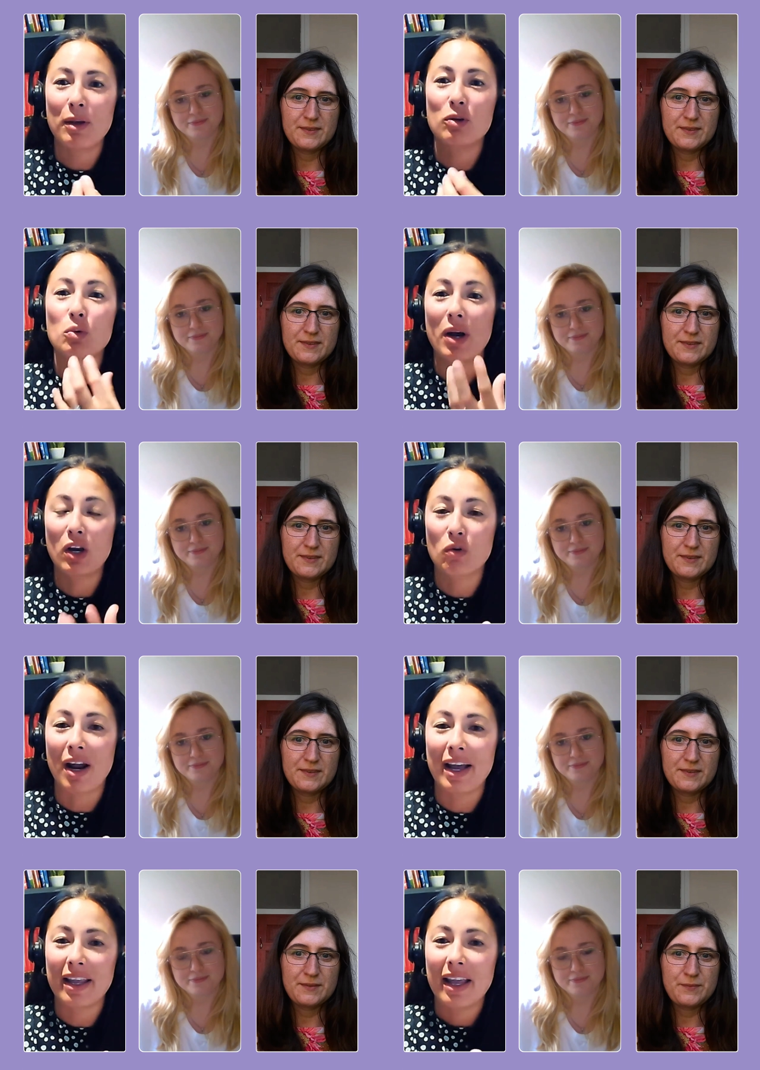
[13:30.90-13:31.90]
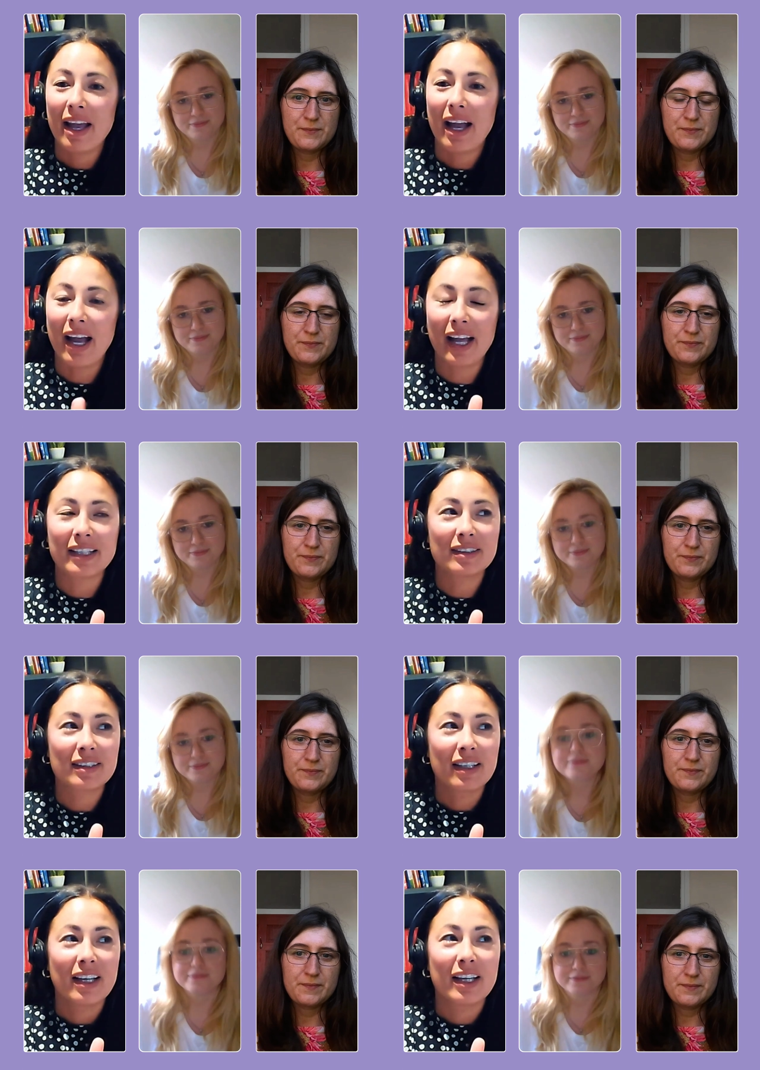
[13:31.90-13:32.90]
Speaker 1: ambiguous, quite grey, and.
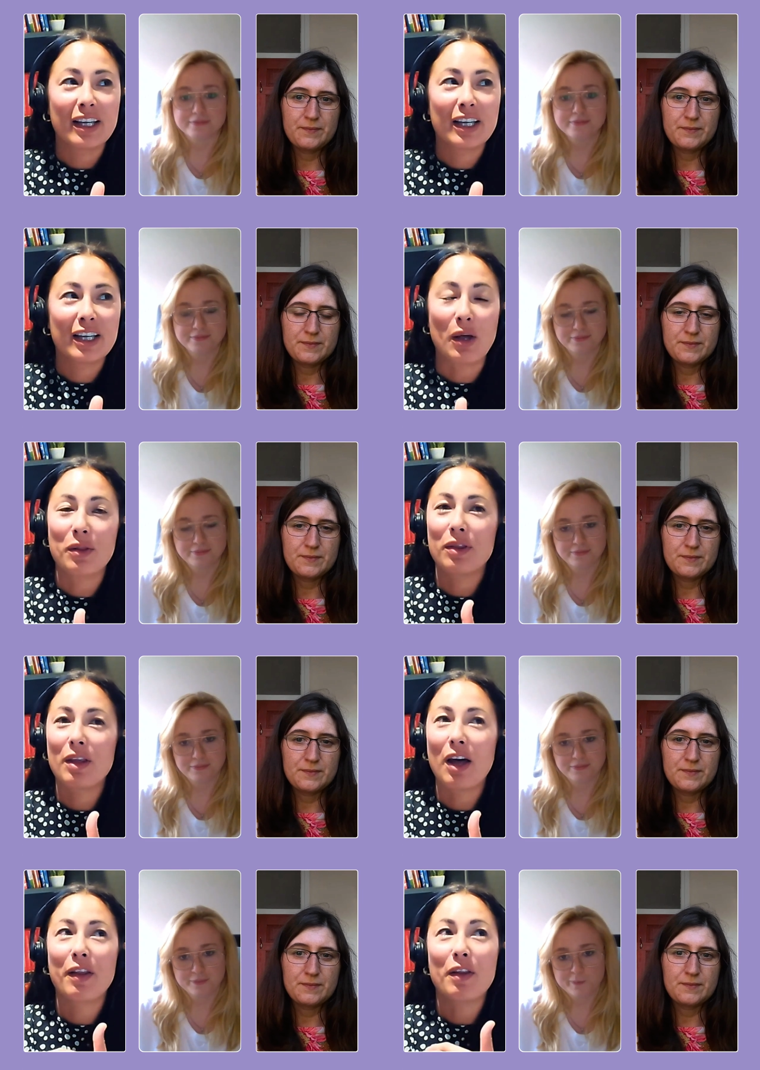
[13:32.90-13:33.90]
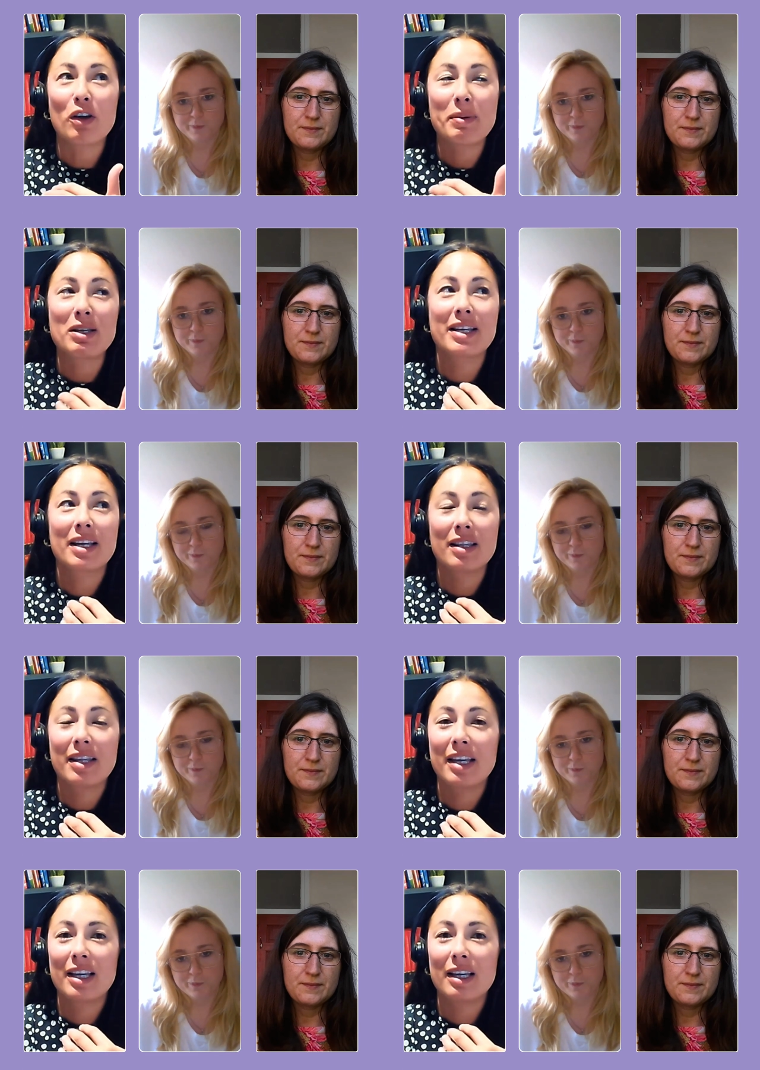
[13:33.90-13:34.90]
Mm-hmm. You know, um, I suppose the,
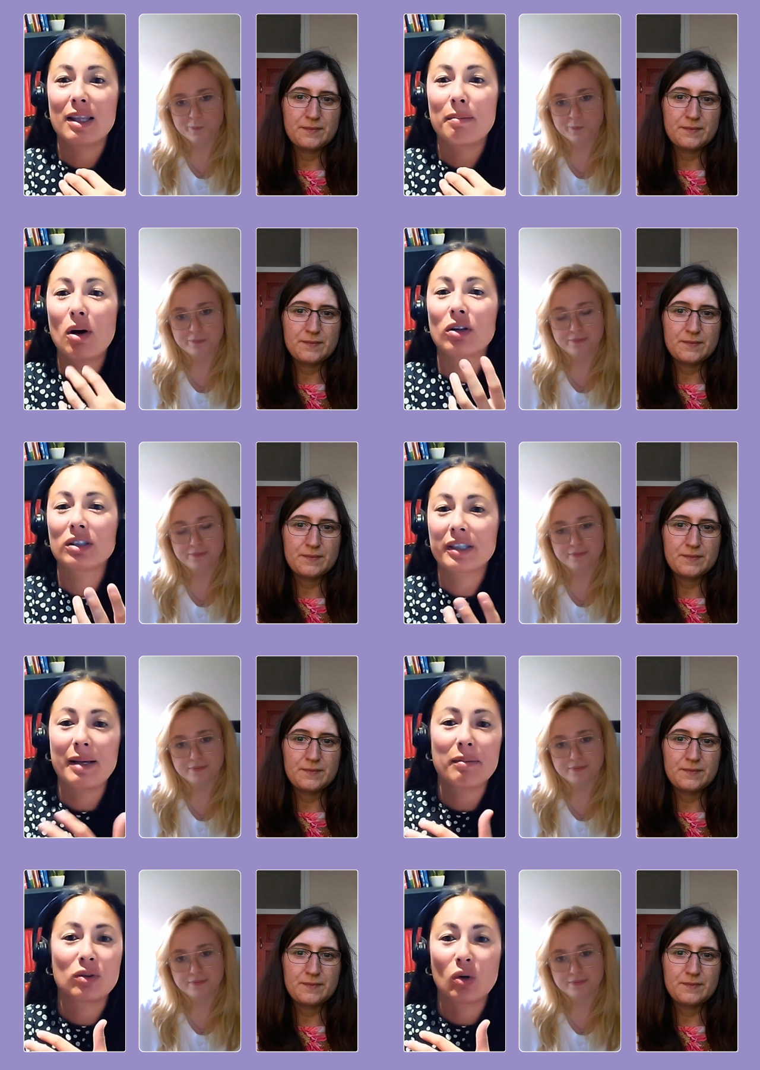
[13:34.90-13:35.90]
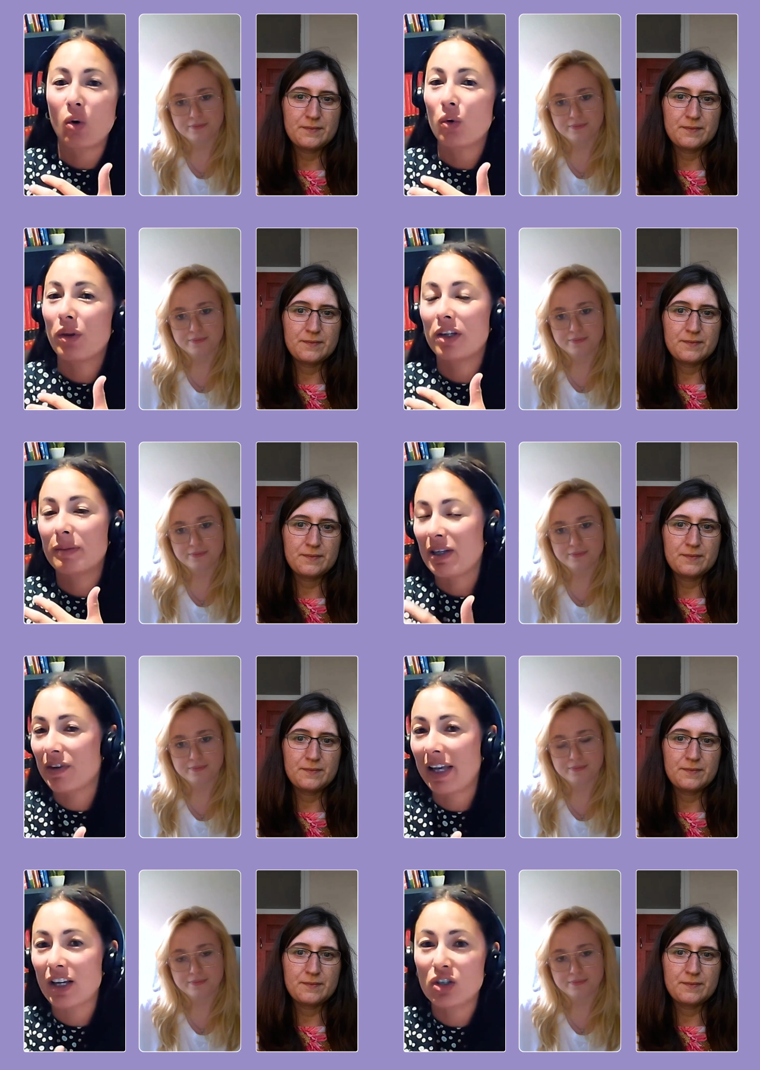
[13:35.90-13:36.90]
the the mark schemes or the
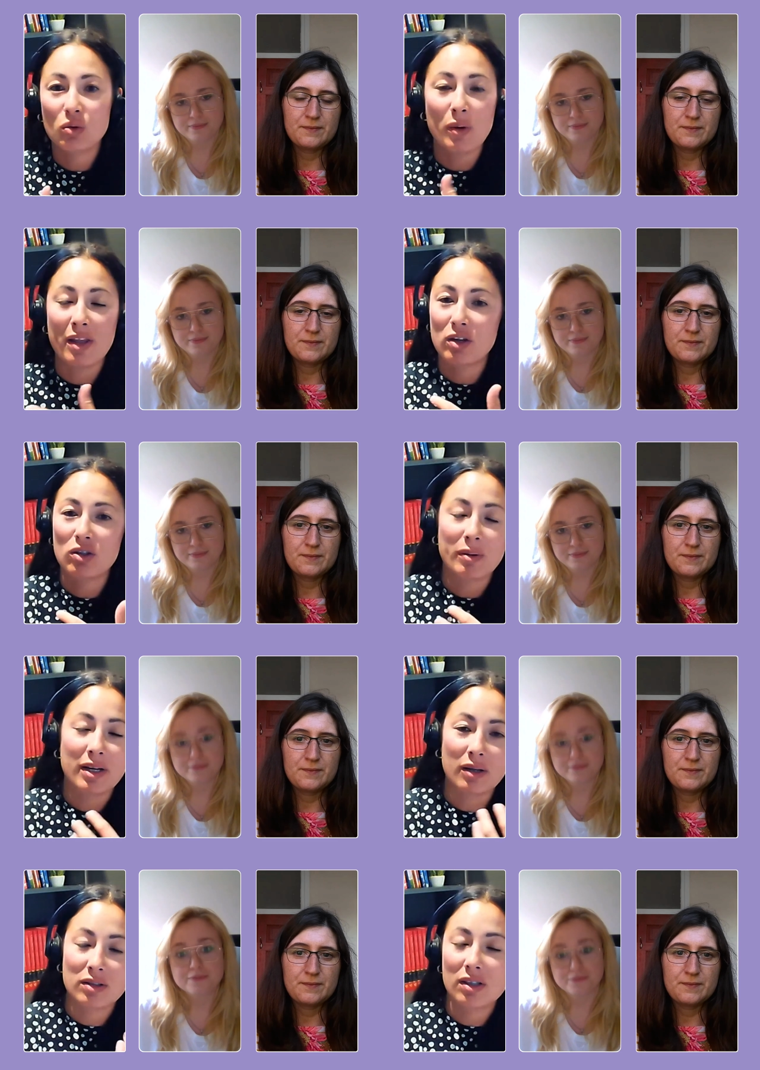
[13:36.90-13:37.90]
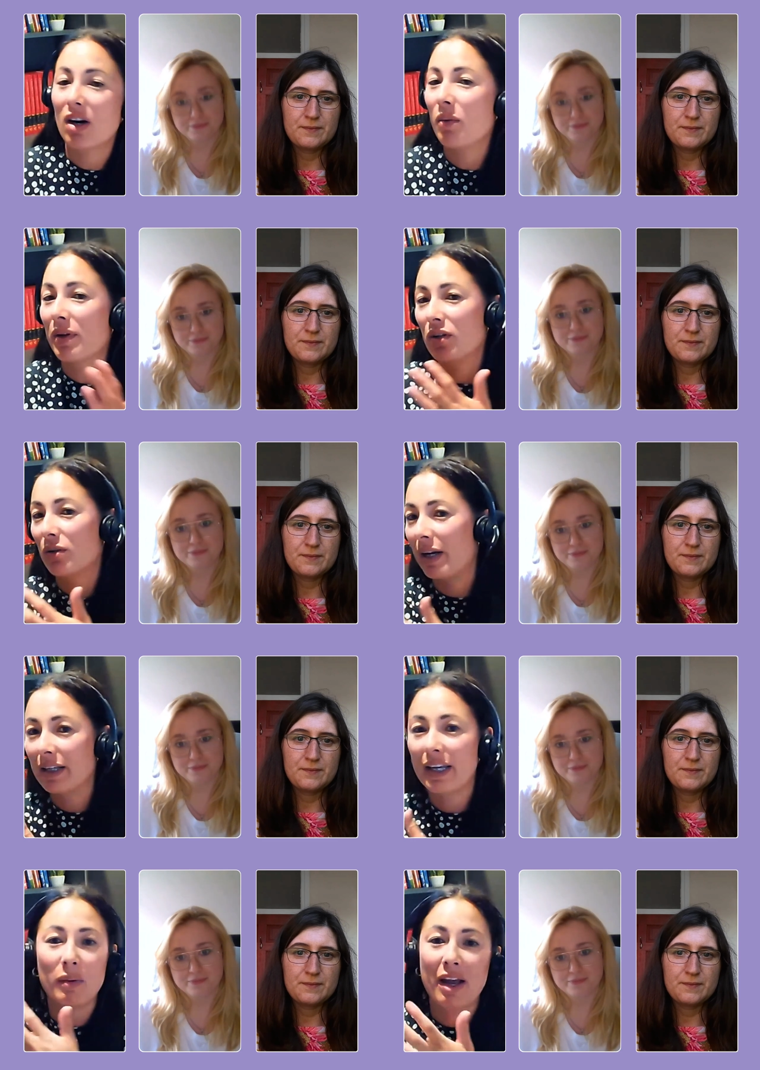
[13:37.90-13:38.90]
specifications, whether you're doing O C R, whether you do
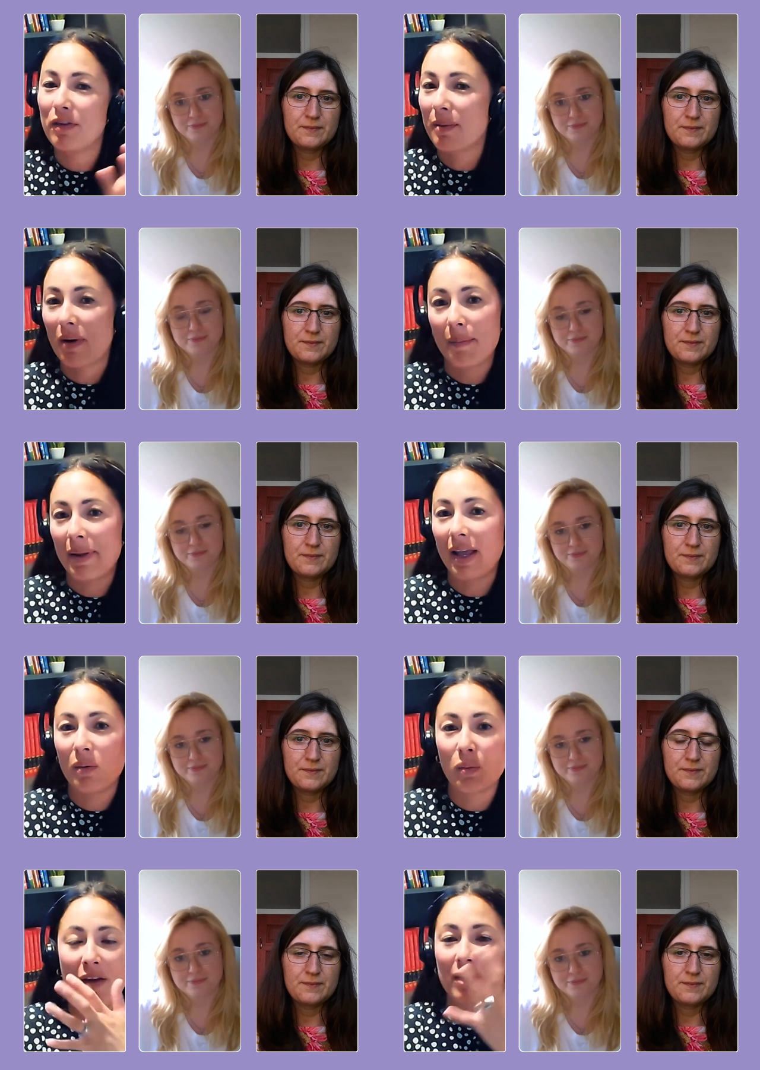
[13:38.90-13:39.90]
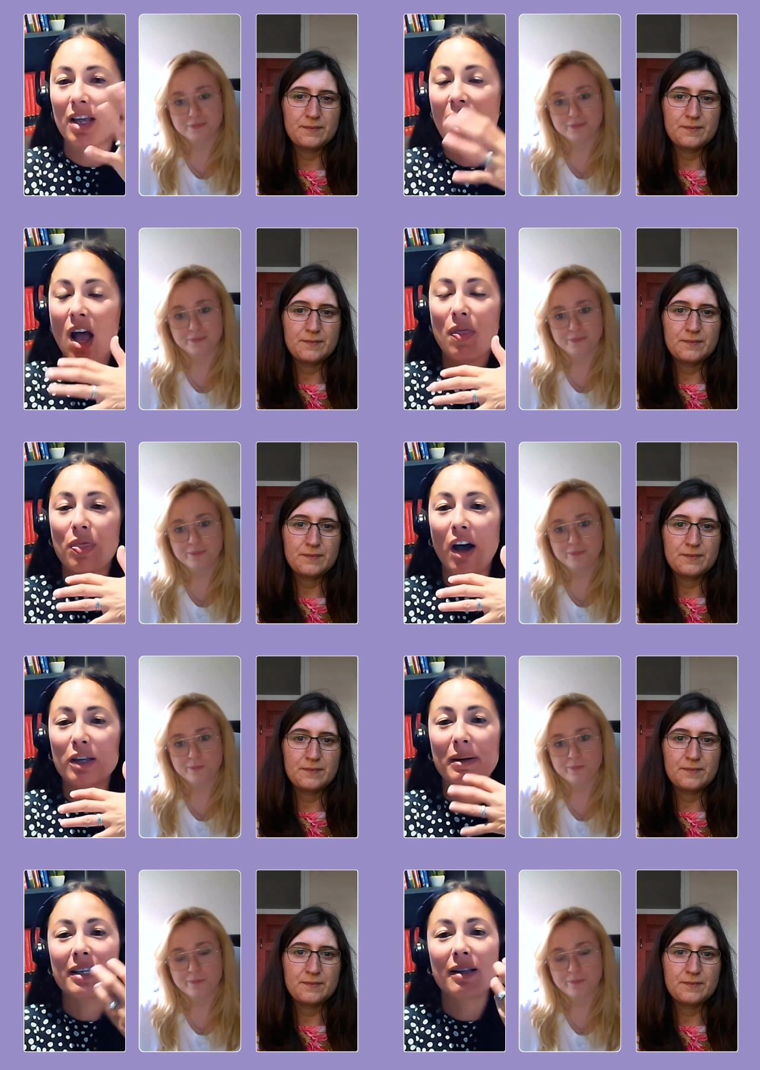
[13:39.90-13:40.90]
A Q A, whatever it might be, whatever. It,
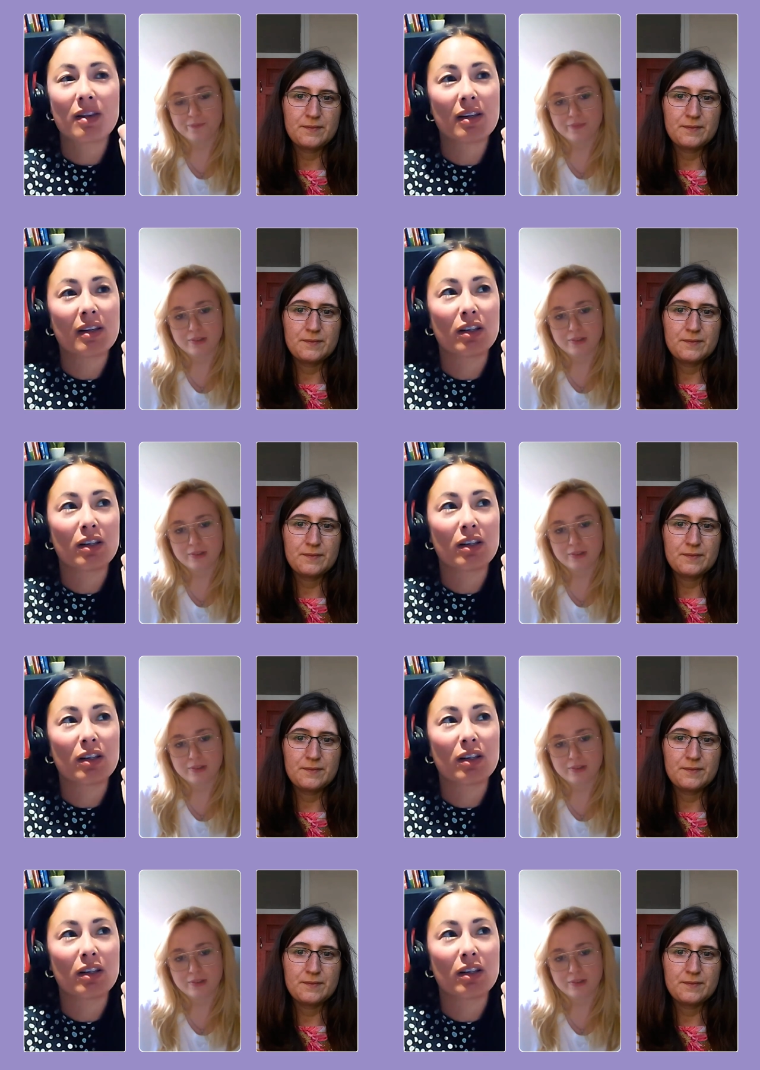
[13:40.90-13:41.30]
I suppose that